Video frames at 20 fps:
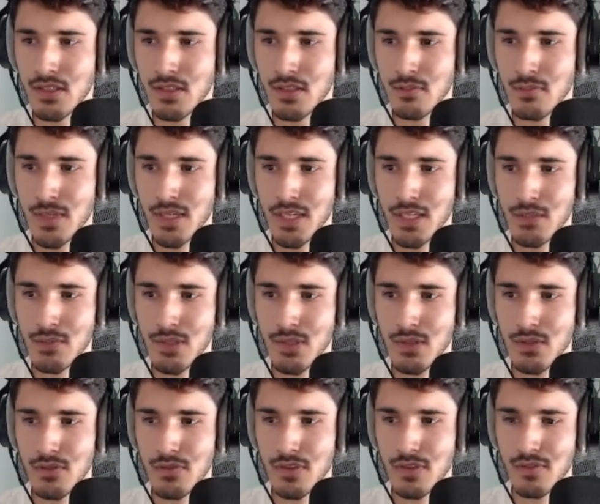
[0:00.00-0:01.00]
But I guess we could
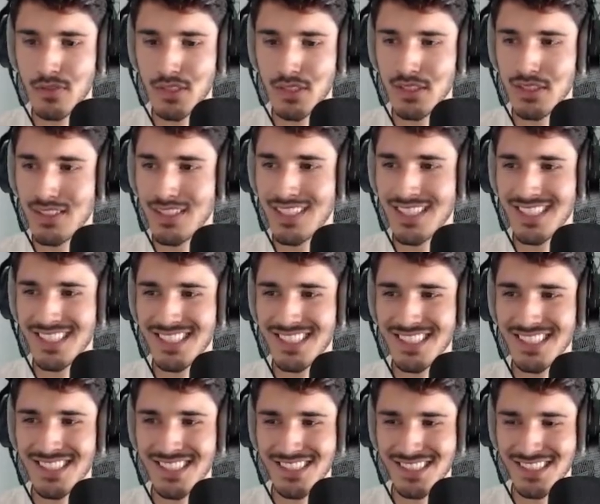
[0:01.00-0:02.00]
do it for fun.
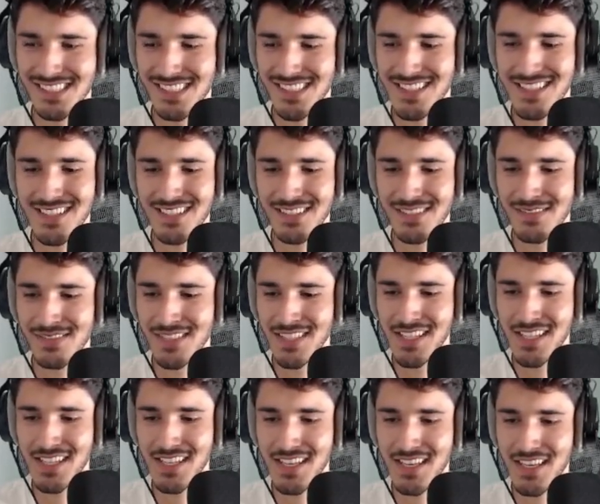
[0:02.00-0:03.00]
So
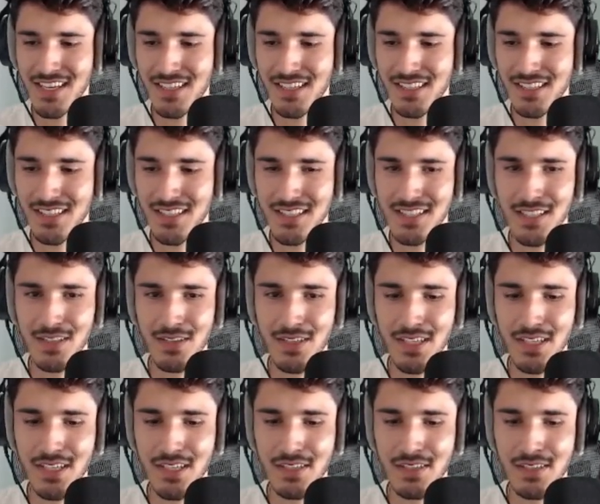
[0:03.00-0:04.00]
here, this skill
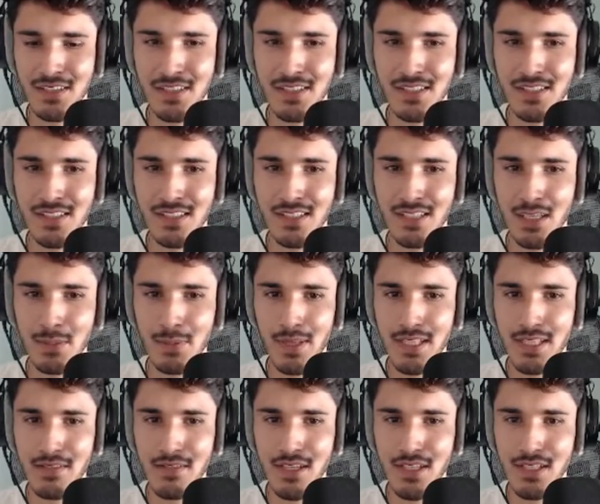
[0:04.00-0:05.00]
right here
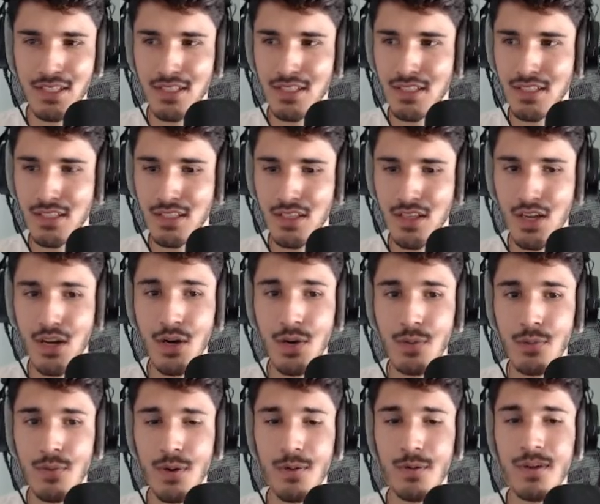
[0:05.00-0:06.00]
applies evasion. Oh,
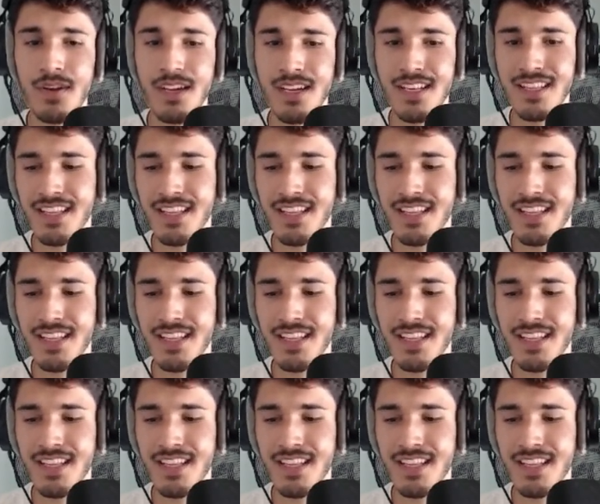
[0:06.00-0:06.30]
whoa!